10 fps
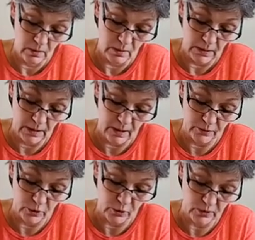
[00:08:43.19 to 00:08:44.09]
Like after
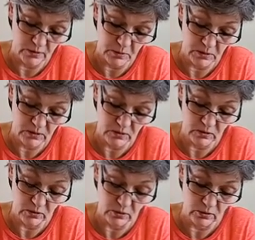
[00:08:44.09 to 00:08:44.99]
Christmas
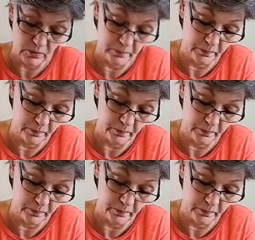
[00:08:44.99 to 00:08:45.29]
or